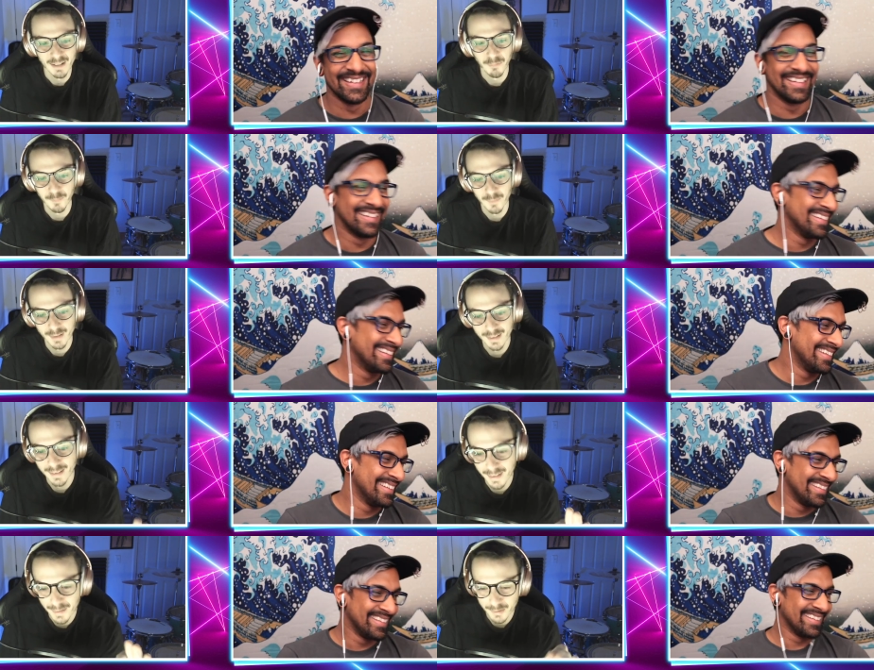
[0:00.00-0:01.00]
Speaker 1: if
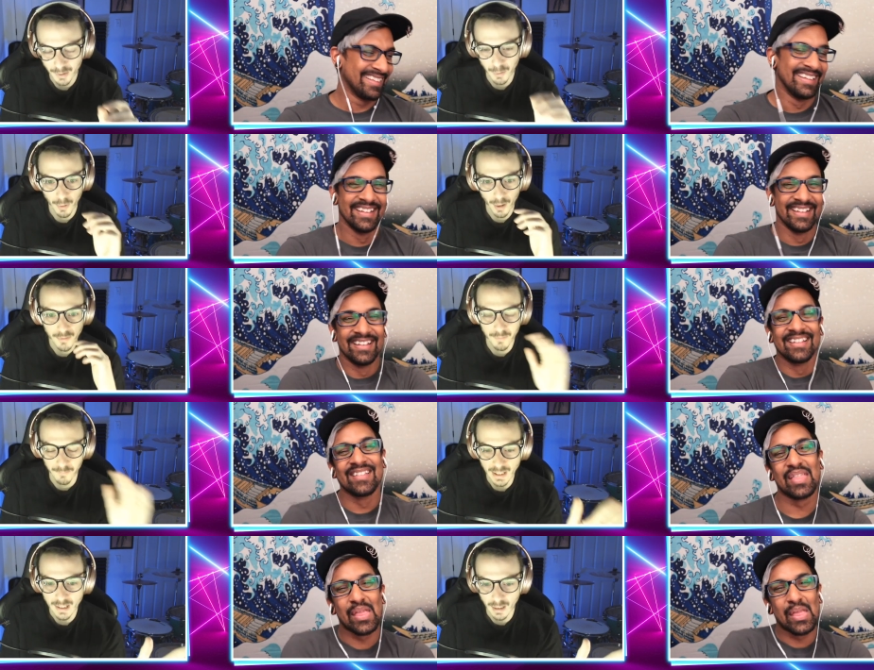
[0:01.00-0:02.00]
so, on the
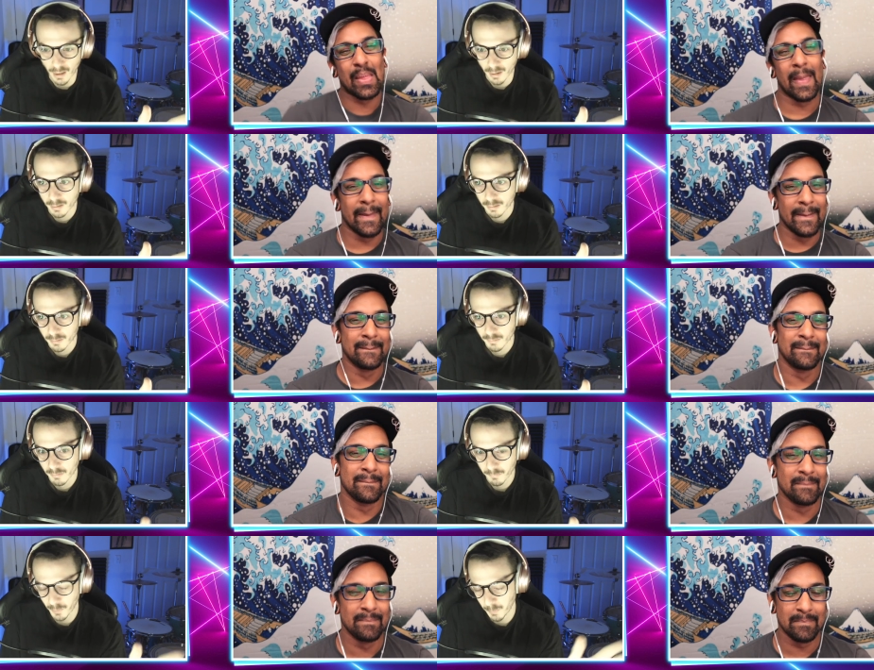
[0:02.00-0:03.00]
Vita
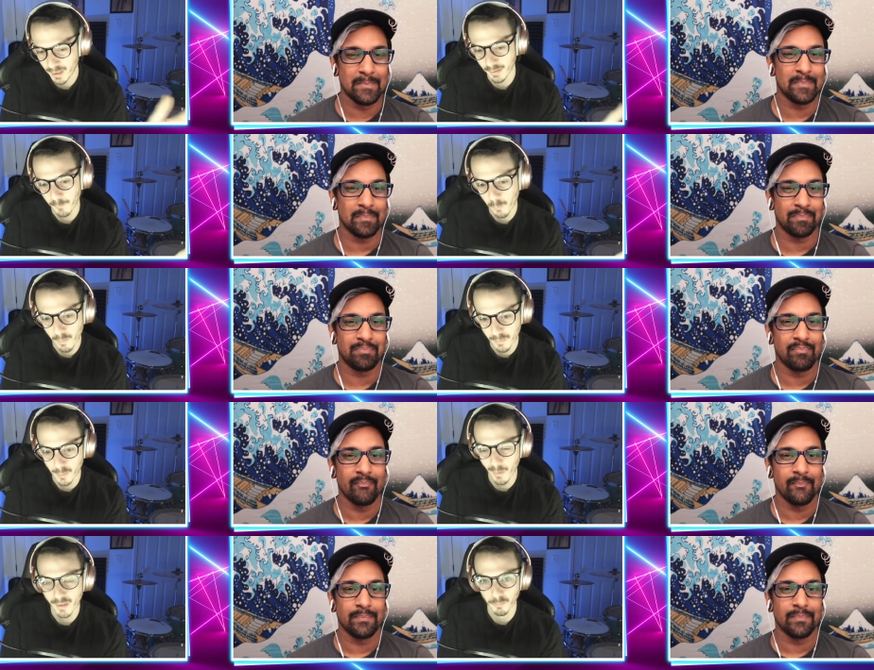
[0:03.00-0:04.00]
for the PS4,
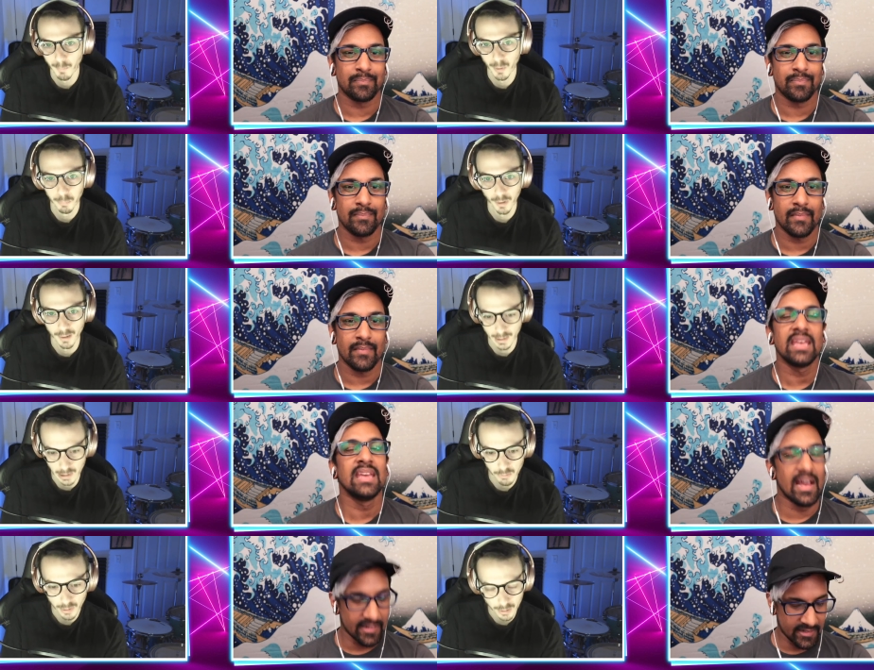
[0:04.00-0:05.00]
there was remote play. Like
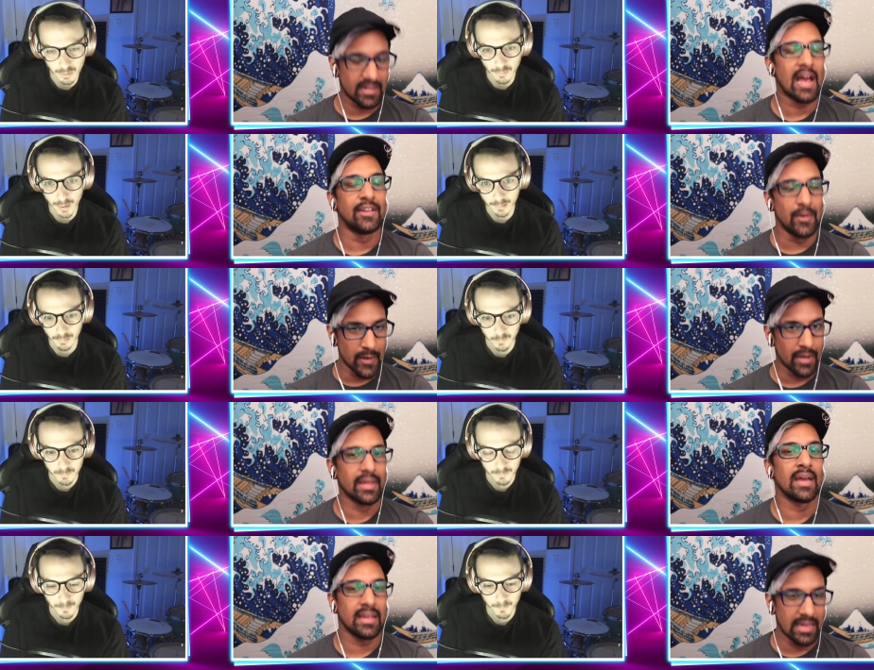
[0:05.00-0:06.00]
yes, you could do. This. I do know
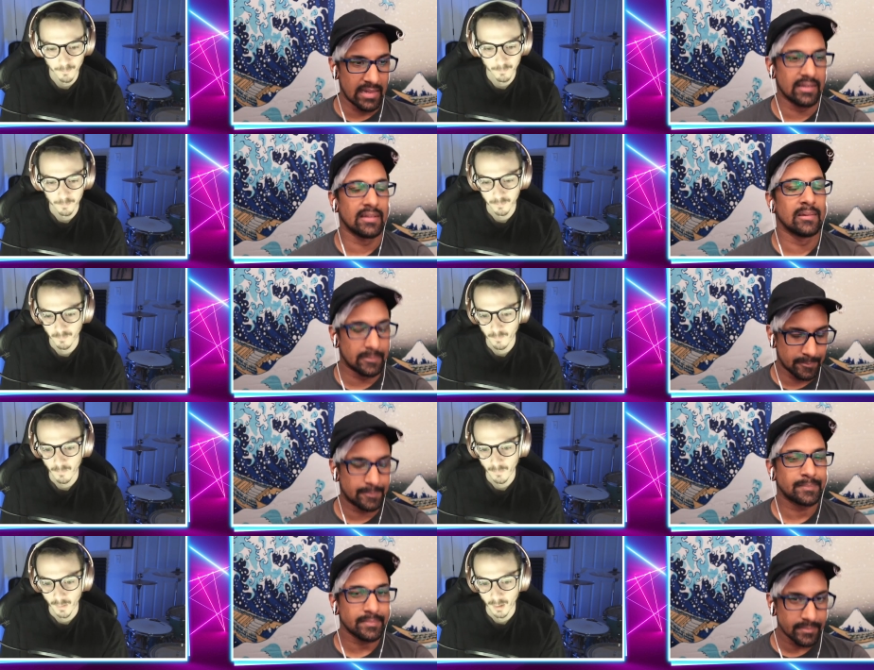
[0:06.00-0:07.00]
that. Yes.
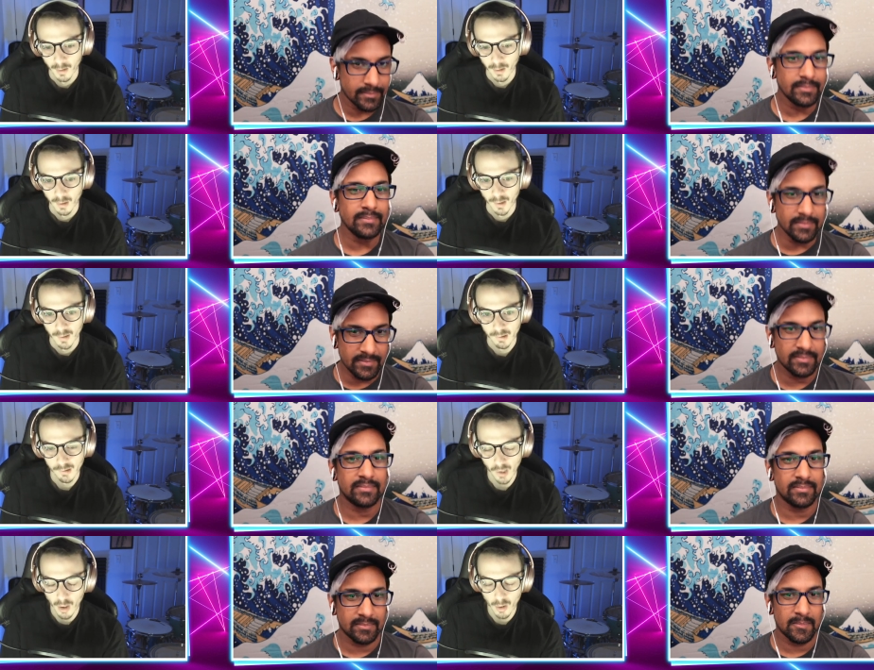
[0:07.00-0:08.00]

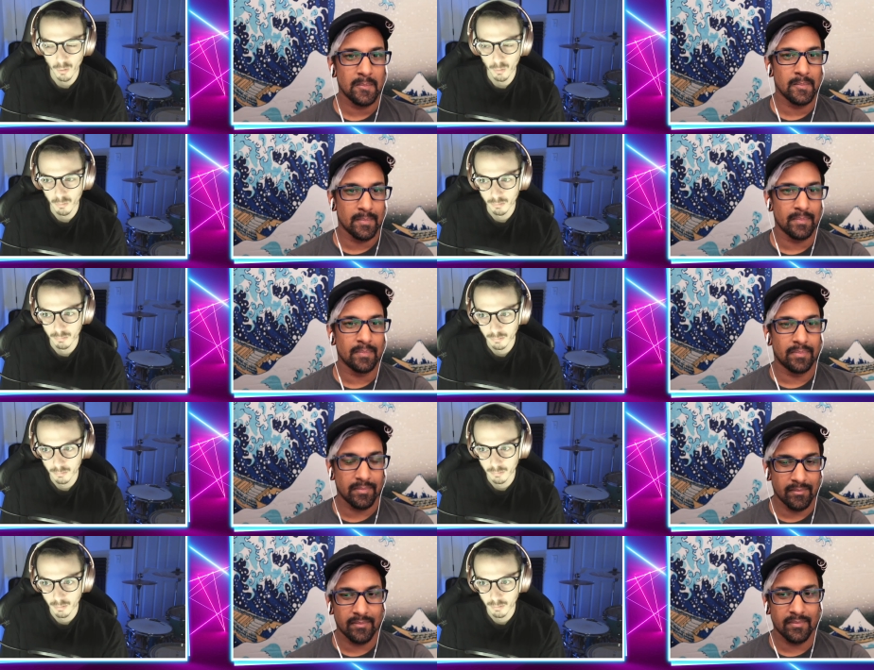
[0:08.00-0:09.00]
So
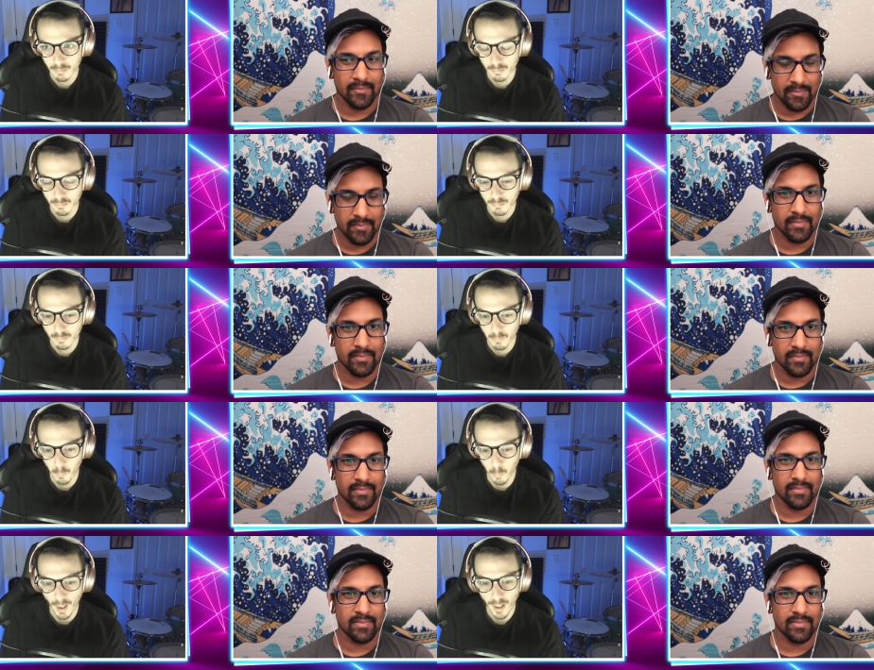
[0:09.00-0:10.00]

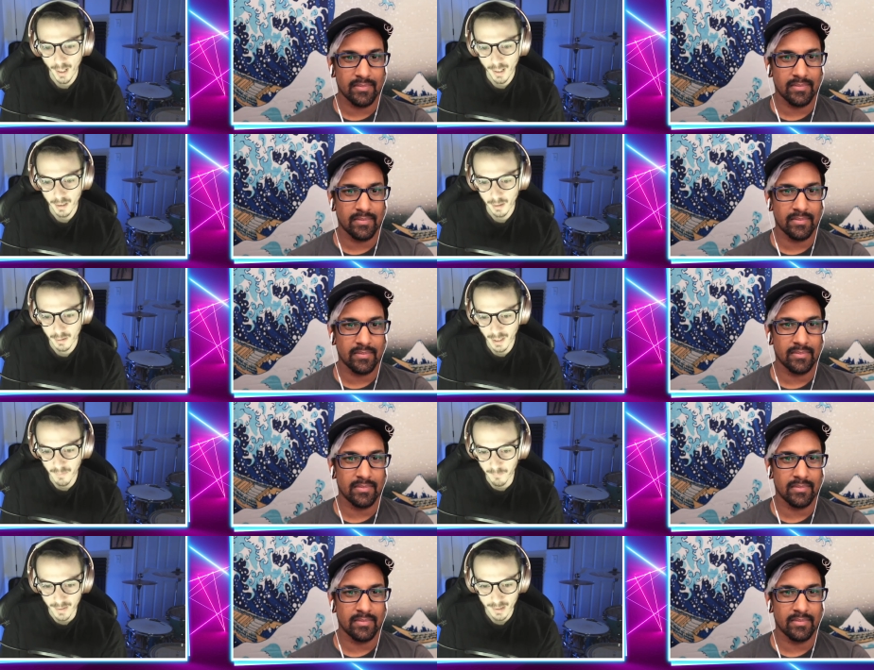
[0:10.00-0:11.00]
why
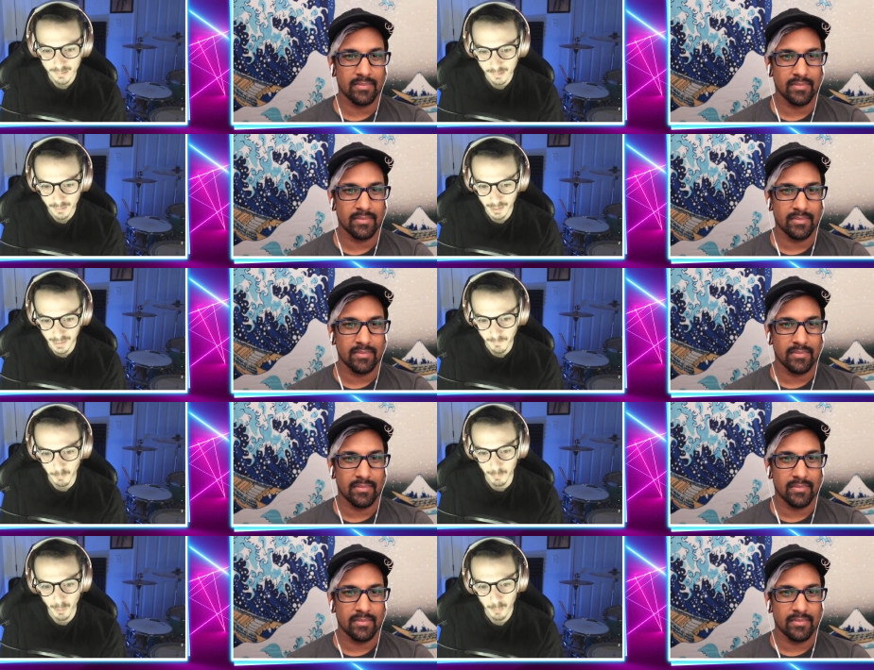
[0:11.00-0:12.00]
if this like if the
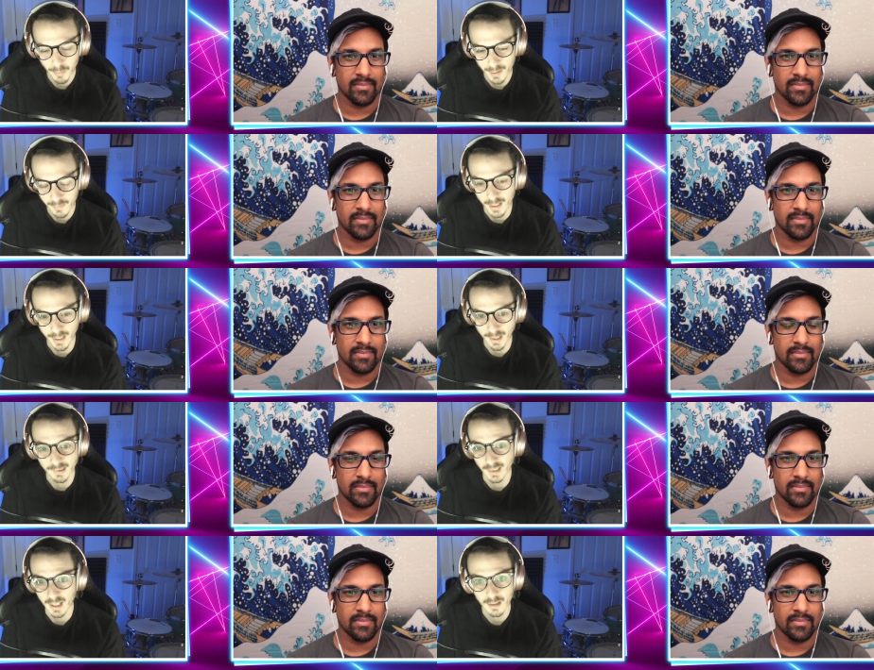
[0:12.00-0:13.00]
remote play thing
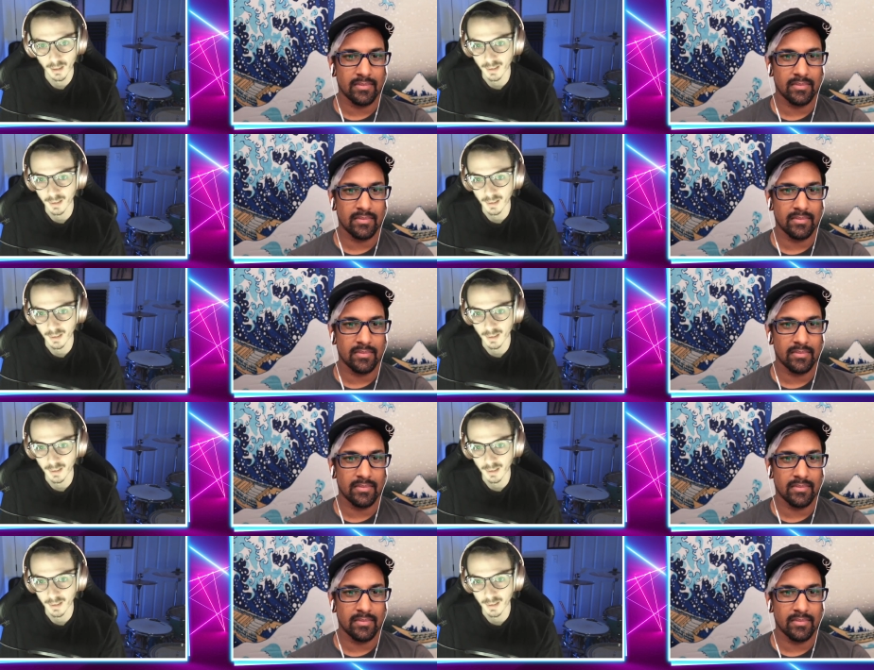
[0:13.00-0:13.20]
is it